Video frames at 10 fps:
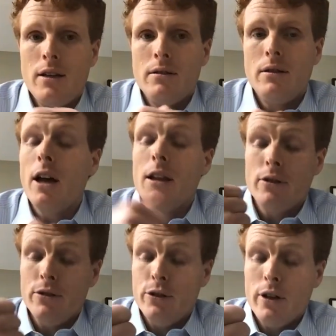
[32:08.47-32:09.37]
not
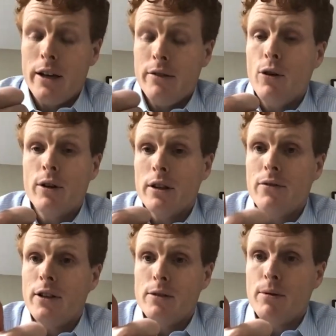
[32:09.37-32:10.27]
invoking the
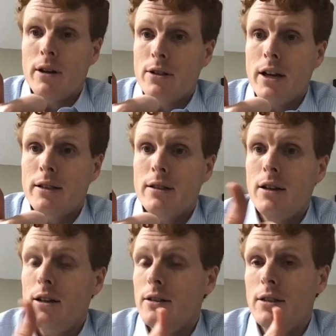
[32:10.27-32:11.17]
Defense Production Act
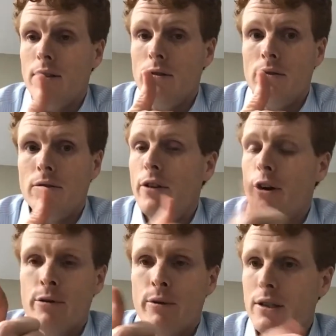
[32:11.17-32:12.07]
until
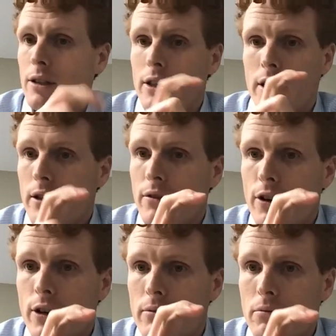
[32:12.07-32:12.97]
very recently, and in a
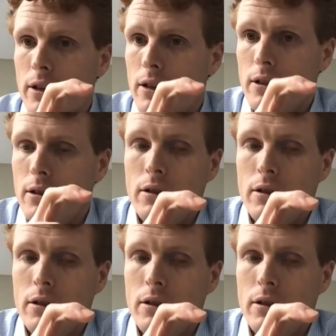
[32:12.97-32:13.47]
very, I think,